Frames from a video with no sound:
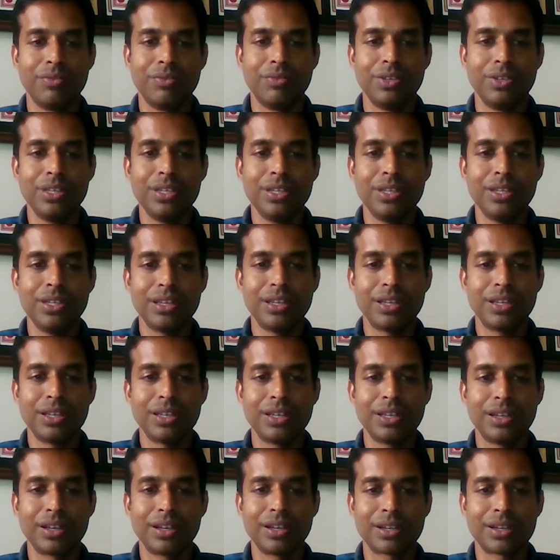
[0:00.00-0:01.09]
we
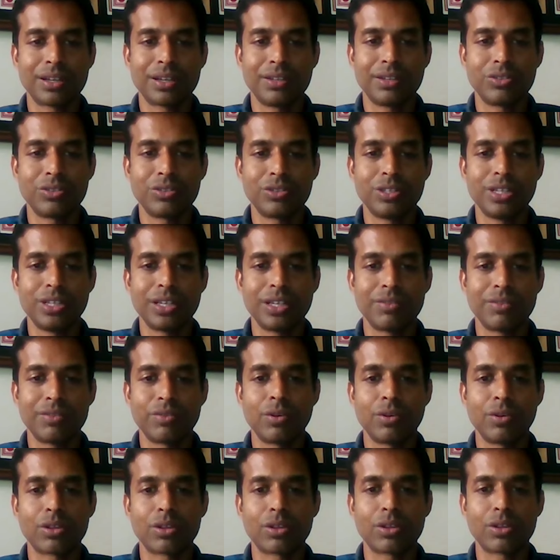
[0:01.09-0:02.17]
in our country have
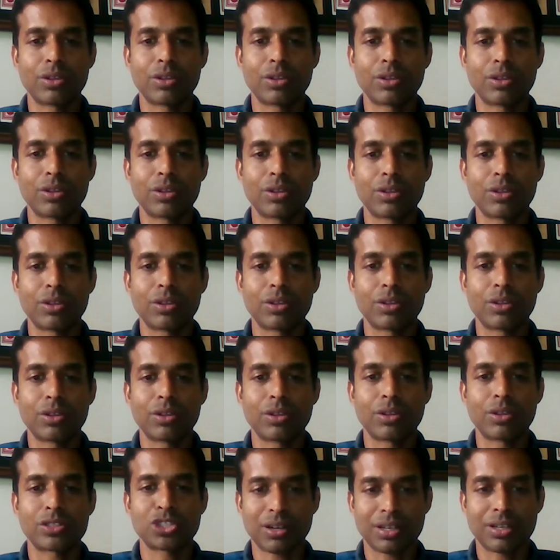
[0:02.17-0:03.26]
got stuck
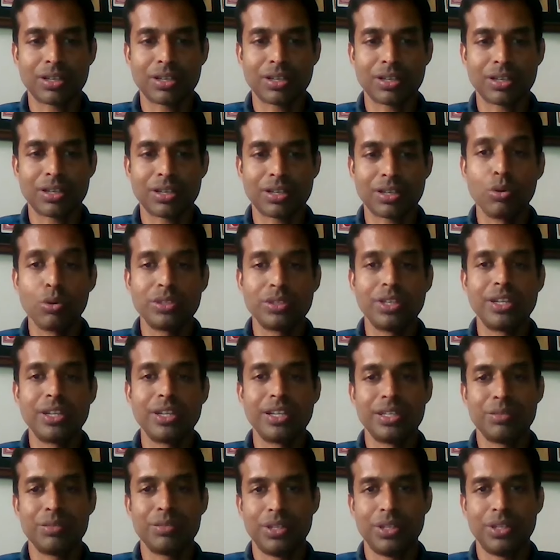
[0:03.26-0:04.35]
more than
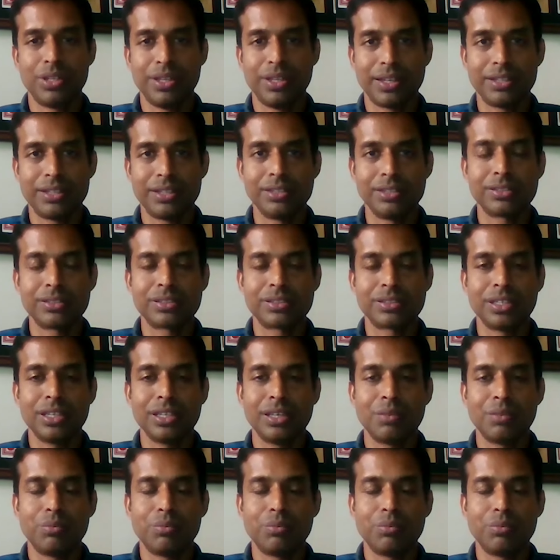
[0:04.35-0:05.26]
anybody else